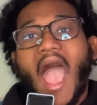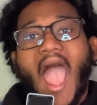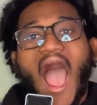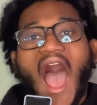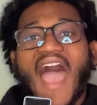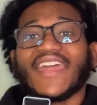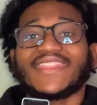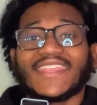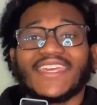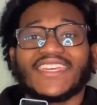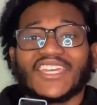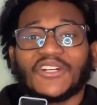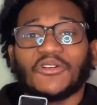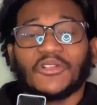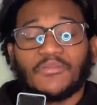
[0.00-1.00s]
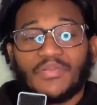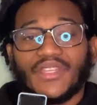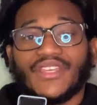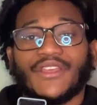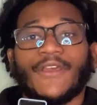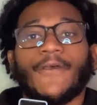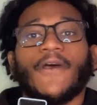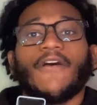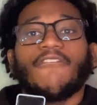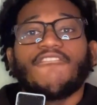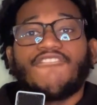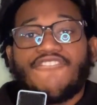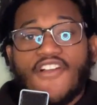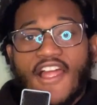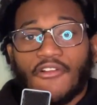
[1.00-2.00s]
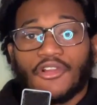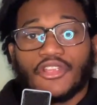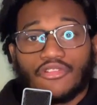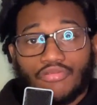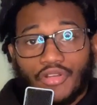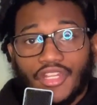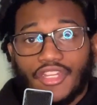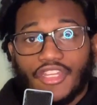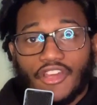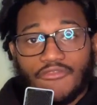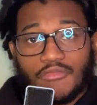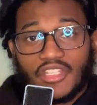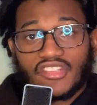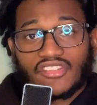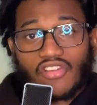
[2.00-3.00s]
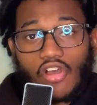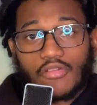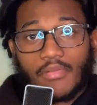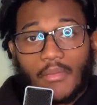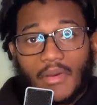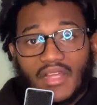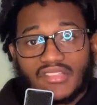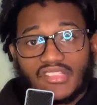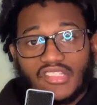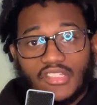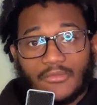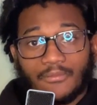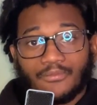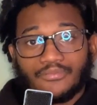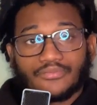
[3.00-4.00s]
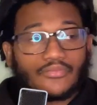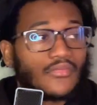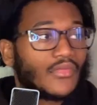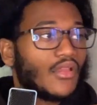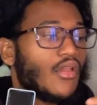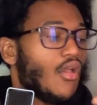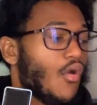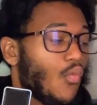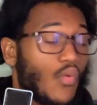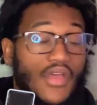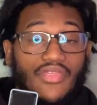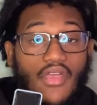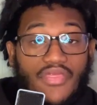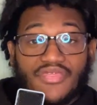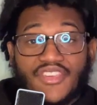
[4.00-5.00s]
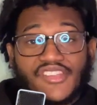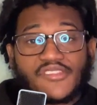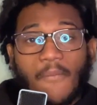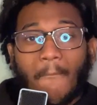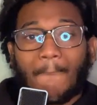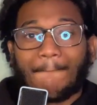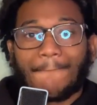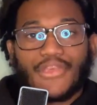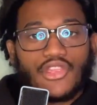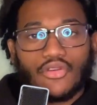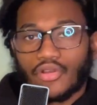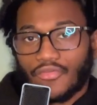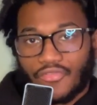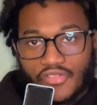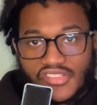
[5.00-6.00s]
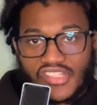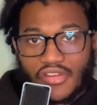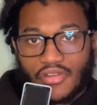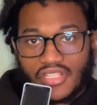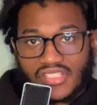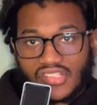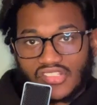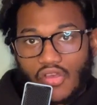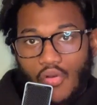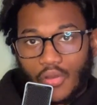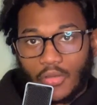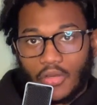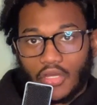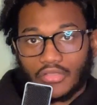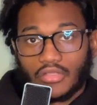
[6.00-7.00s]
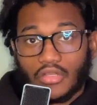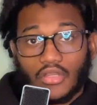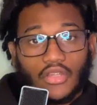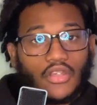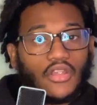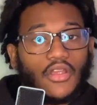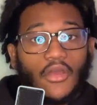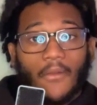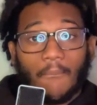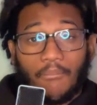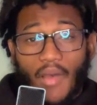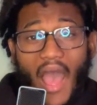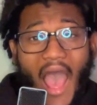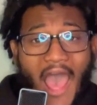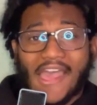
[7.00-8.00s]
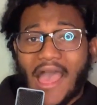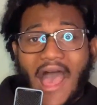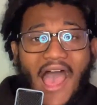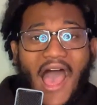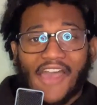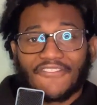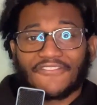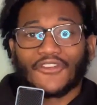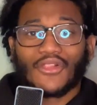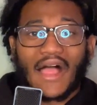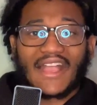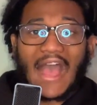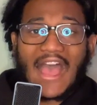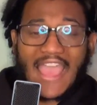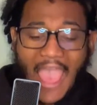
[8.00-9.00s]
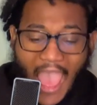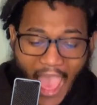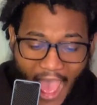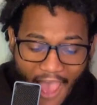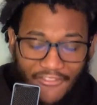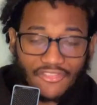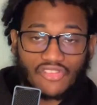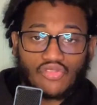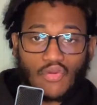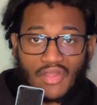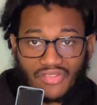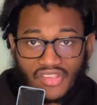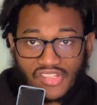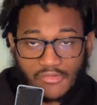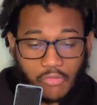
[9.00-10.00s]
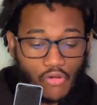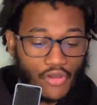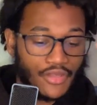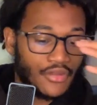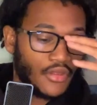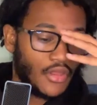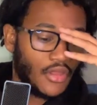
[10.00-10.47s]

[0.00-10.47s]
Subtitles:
I think it would be very greedy of me to talk about my team when this beautiful series is going on. But I feel like I have to at this point